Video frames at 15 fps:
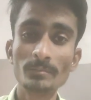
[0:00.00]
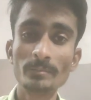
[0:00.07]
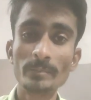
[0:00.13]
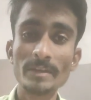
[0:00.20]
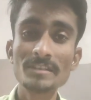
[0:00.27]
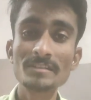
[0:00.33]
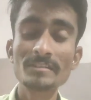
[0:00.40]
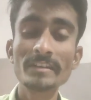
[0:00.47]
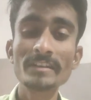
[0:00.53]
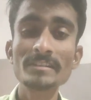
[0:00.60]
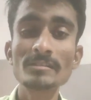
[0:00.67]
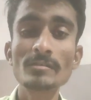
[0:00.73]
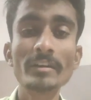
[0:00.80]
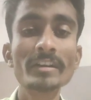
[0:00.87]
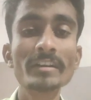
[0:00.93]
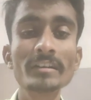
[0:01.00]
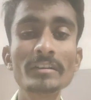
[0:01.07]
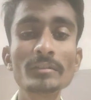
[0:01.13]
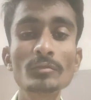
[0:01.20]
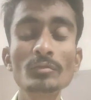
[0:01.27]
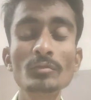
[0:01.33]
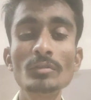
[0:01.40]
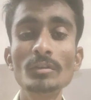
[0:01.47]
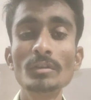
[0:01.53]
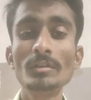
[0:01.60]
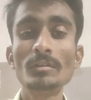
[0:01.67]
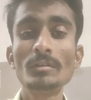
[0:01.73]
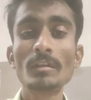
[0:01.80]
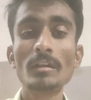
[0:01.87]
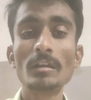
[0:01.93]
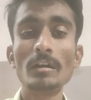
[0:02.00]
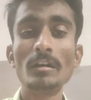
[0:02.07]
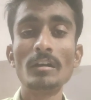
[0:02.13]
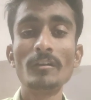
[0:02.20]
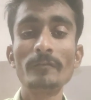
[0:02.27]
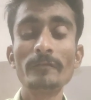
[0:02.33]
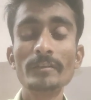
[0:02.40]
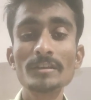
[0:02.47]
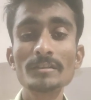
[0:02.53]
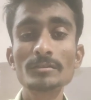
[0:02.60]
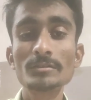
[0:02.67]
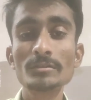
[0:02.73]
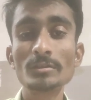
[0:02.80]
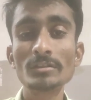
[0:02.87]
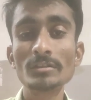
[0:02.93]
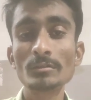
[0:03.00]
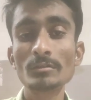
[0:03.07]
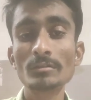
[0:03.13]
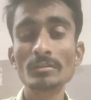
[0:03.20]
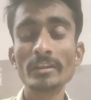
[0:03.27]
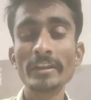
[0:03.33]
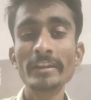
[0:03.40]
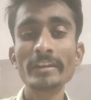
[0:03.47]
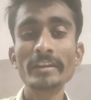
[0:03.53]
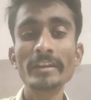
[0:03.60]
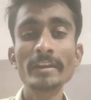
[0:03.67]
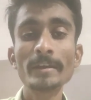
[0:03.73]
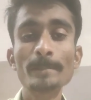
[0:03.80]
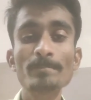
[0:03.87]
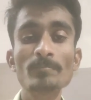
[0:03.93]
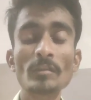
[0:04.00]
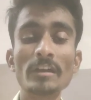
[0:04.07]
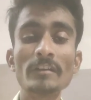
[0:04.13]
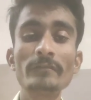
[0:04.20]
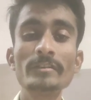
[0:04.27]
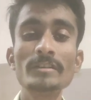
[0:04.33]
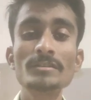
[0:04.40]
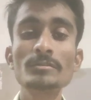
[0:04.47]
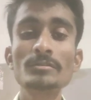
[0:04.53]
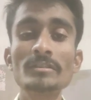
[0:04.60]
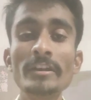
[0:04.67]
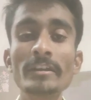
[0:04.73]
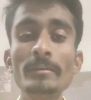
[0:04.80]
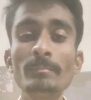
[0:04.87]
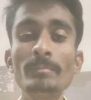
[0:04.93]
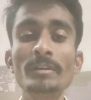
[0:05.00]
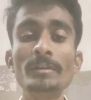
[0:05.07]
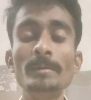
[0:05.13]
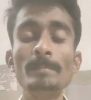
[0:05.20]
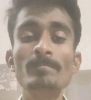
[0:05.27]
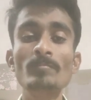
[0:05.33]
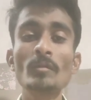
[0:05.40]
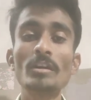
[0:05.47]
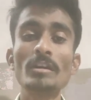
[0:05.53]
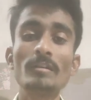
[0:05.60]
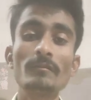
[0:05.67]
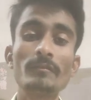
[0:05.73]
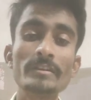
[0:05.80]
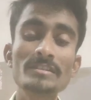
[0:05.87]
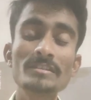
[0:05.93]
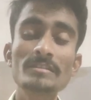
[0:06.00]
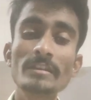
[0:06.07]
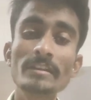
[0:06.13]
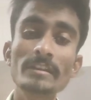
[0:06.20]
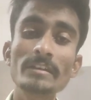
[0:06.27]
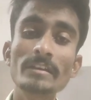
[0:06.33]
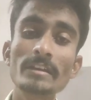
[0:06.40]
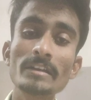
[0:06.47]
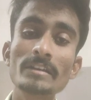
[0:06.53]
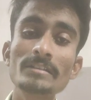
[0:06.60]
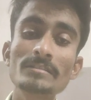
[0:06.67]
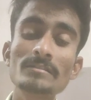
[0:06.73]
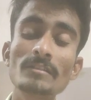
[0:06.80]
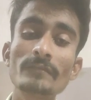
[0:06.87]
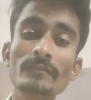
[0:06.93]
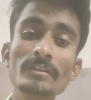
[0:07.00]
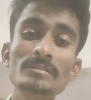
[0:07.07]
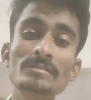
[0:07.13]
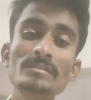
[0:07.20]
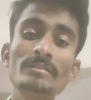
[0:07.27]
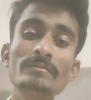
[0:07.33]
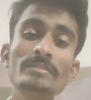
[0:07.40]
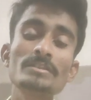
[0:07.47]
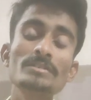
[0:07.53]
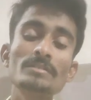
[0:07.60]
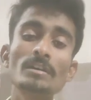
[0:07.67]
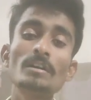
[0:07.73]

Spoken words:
phase 3 is divided into phase 3A and phase 3B. Phase 3A is the phase in which